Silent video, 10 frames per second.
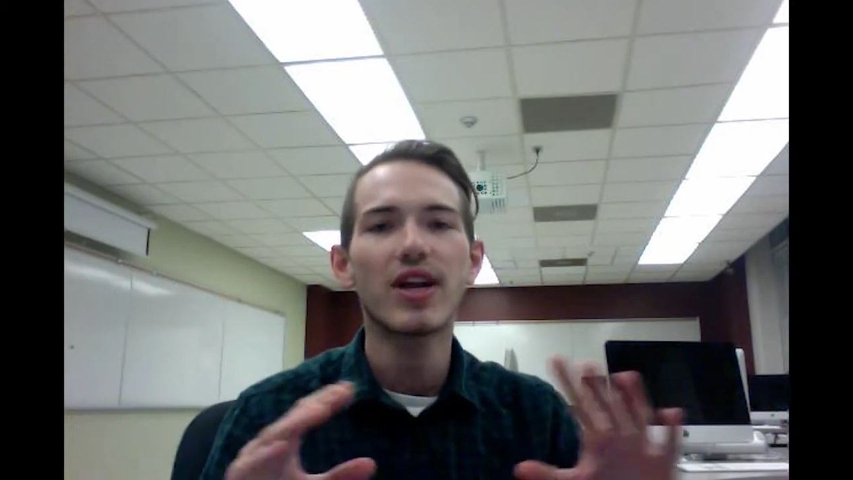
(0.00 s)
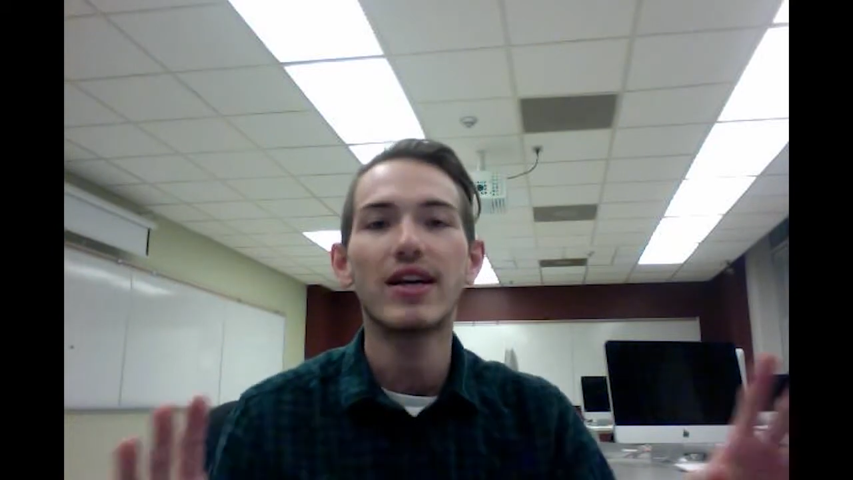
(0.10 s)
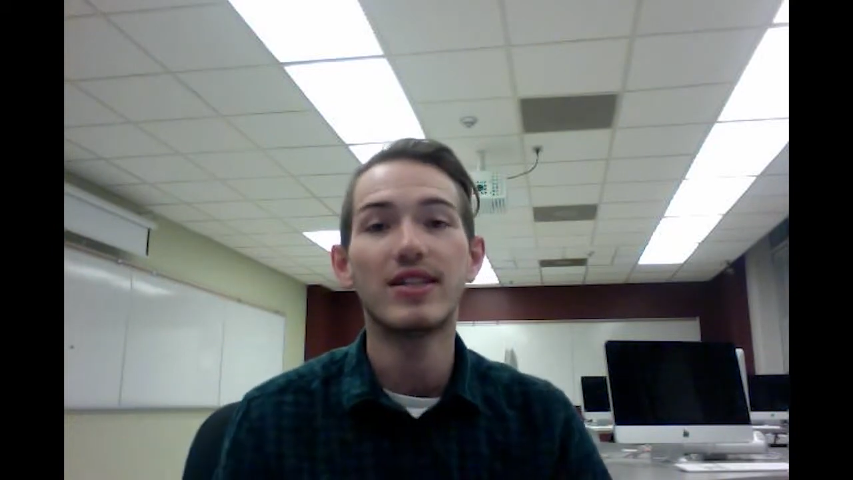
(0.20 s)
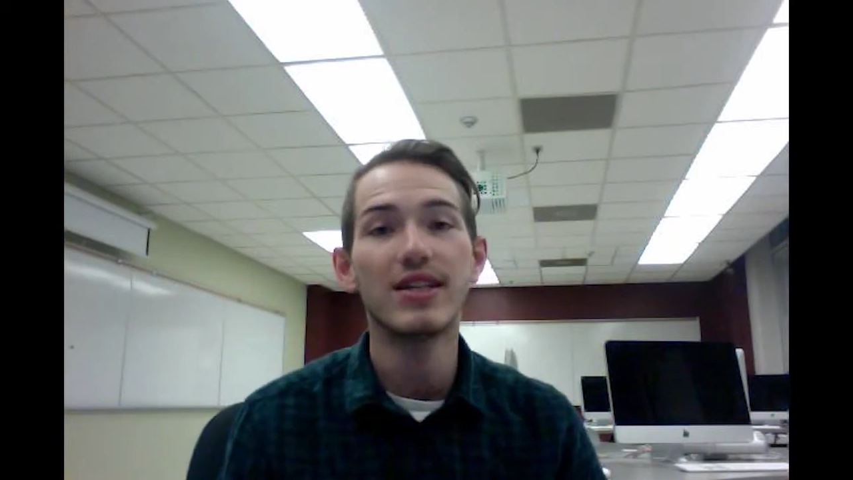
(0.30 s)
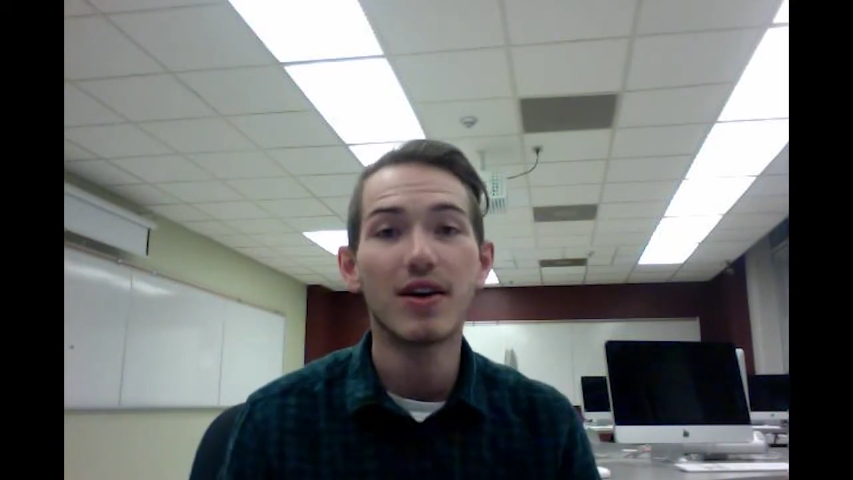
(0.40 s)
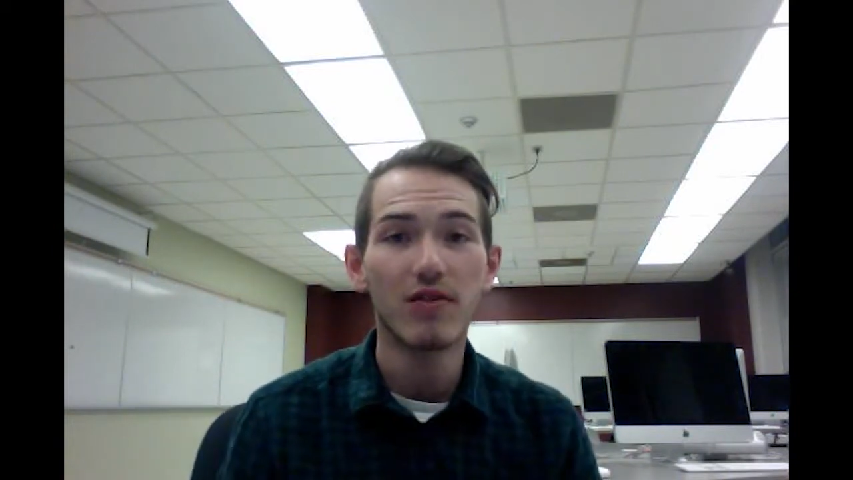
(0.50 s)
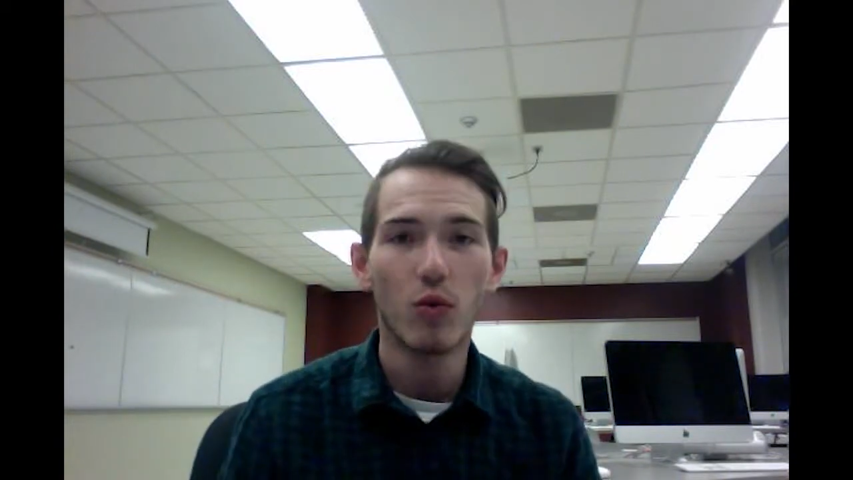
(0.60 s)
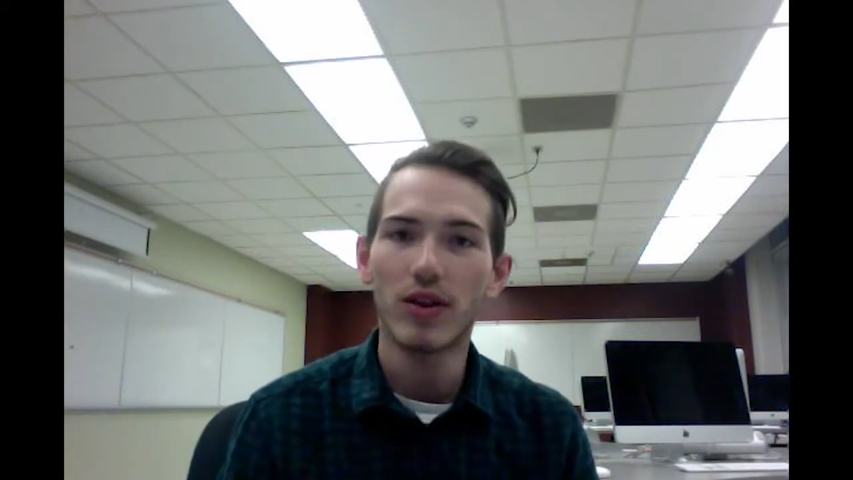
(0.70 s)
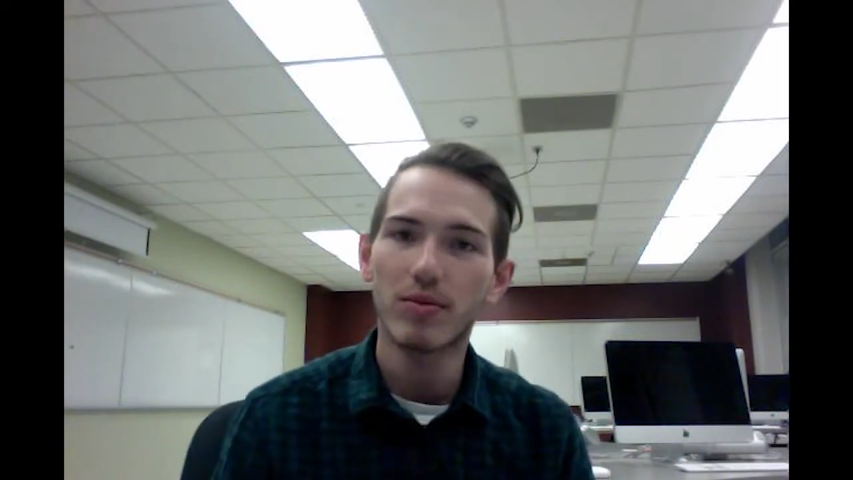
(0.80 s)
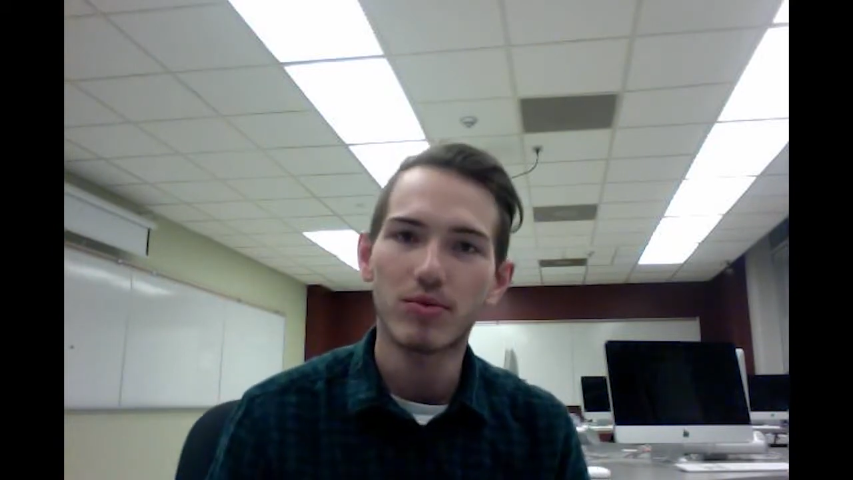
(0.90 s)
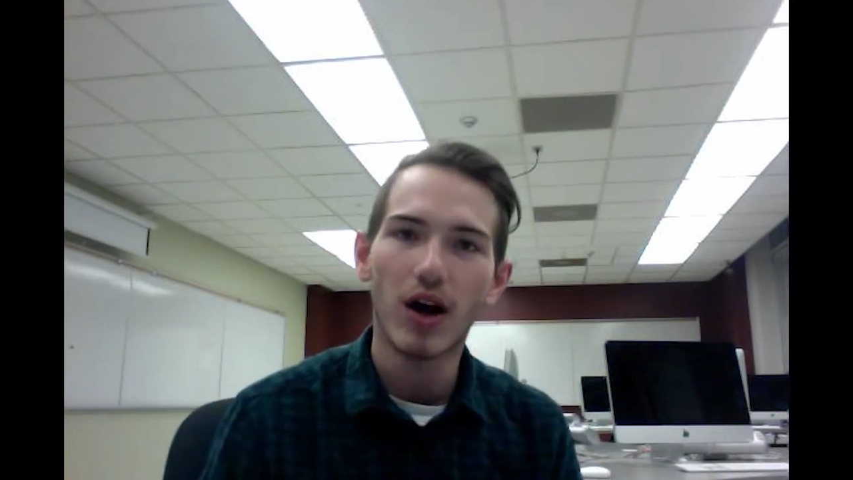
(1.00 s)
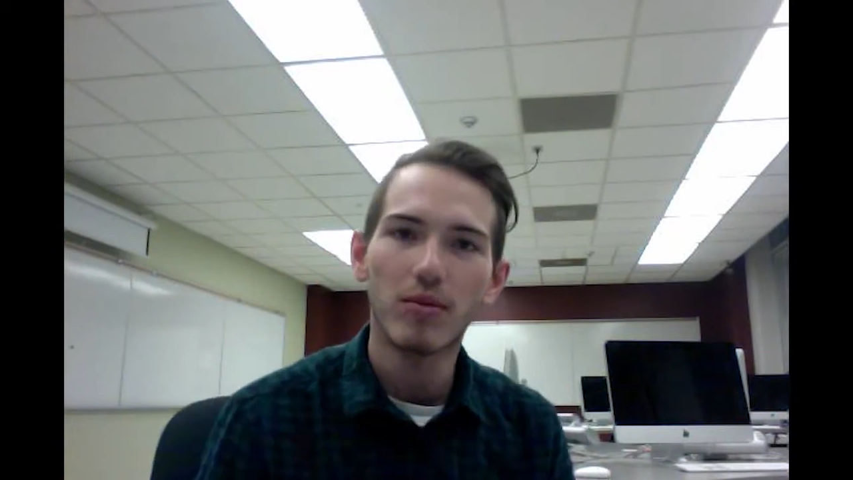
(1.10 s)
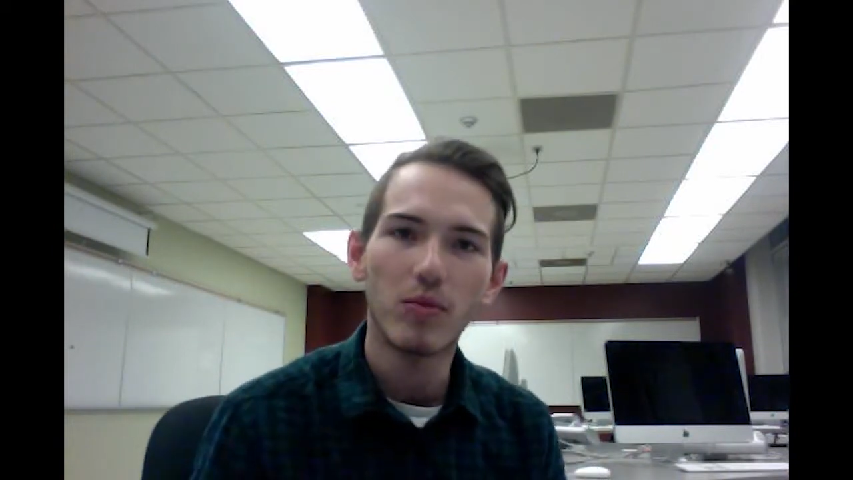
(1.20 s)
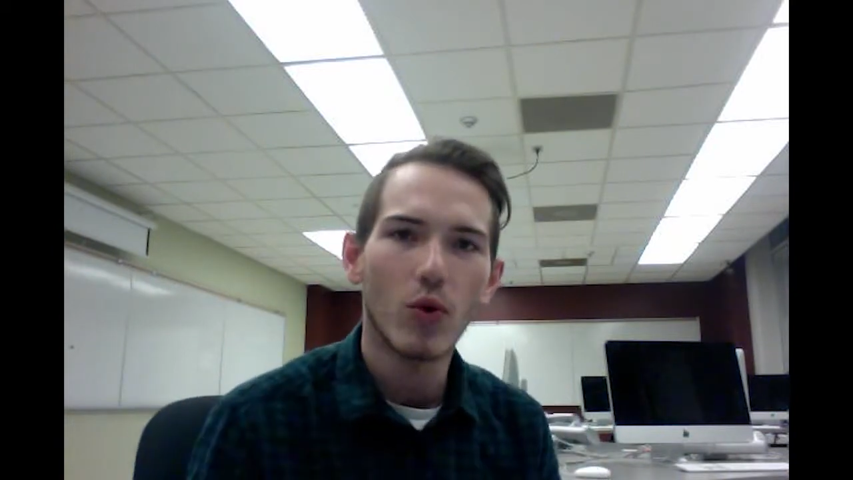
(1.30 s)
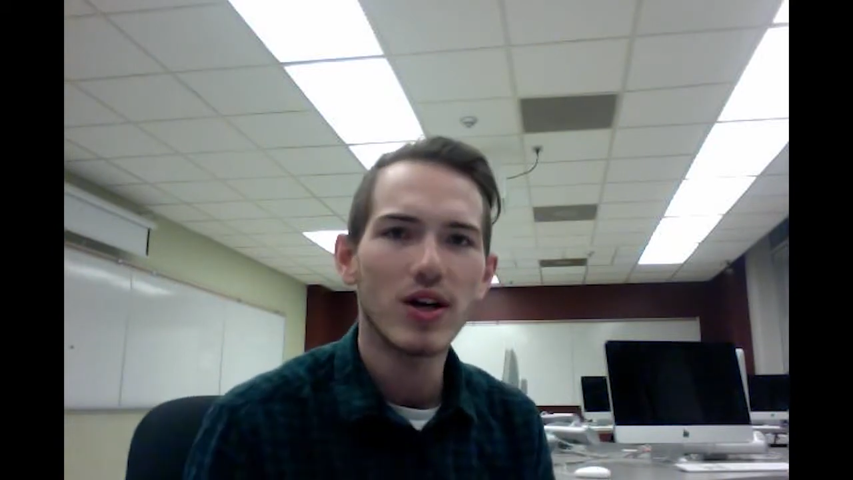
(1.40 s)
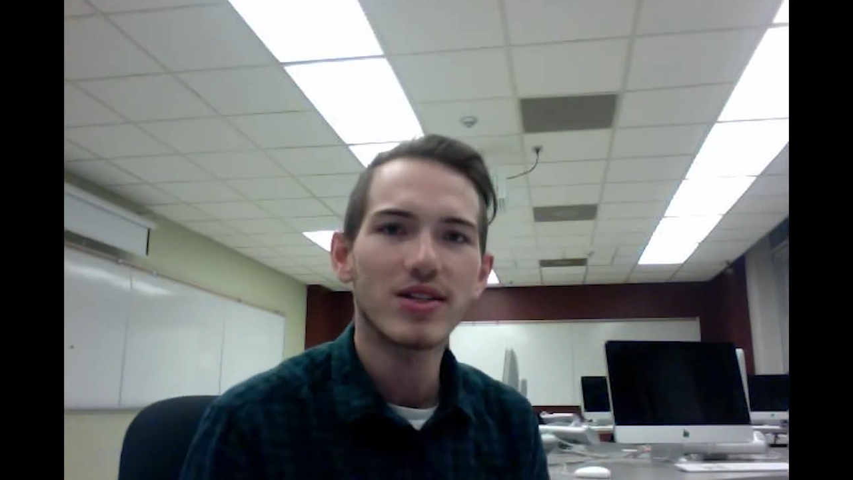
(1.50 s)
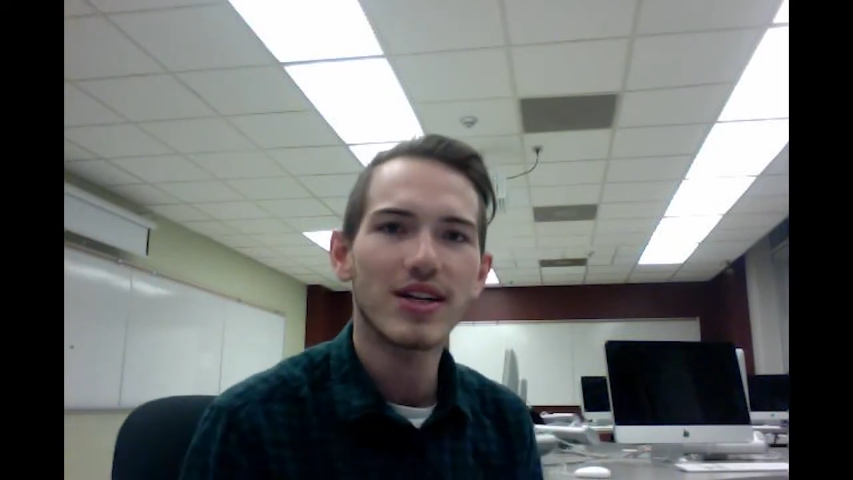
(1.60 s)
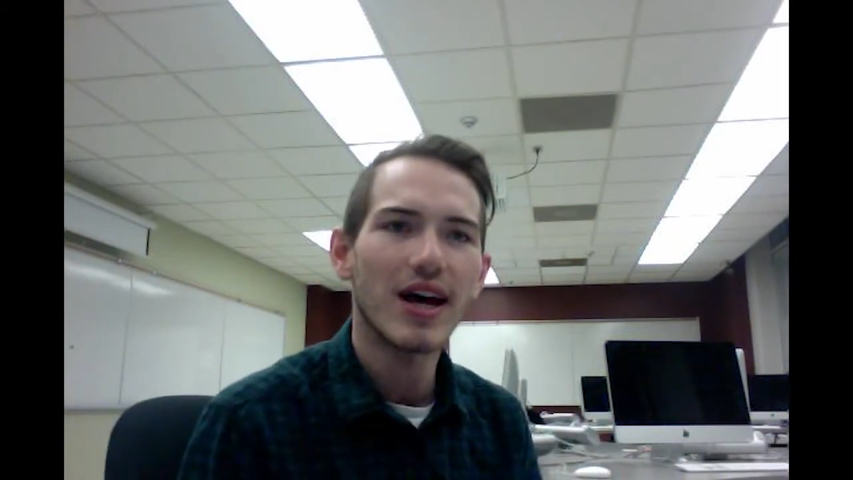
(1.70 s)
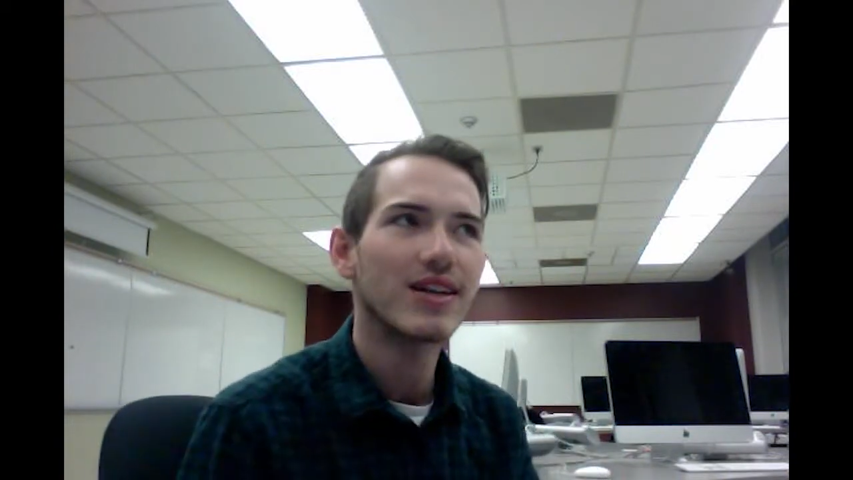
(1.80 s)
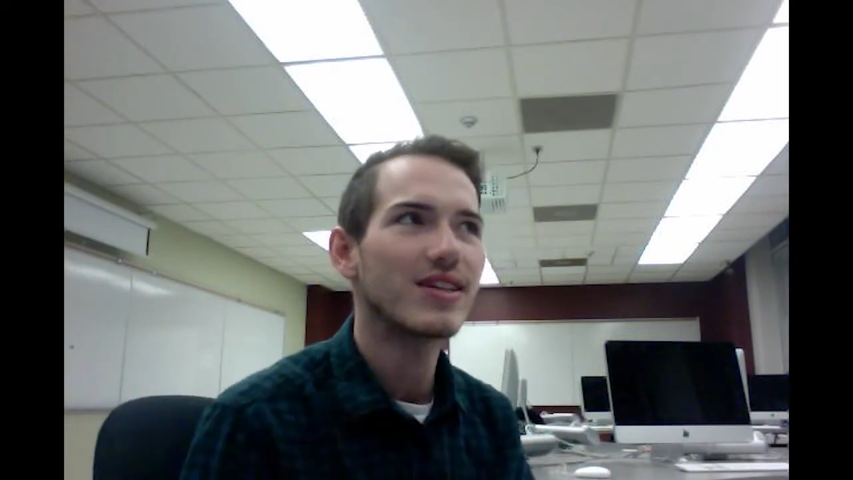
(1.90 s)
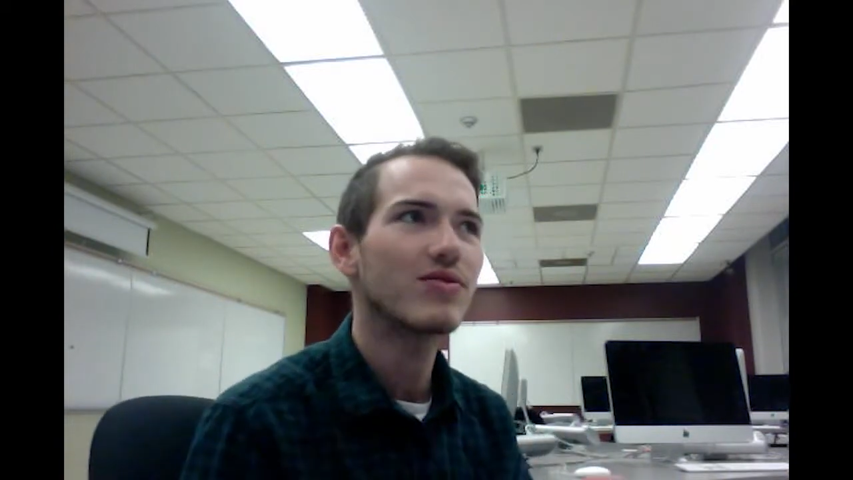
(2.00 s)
idea of what the problem was and had a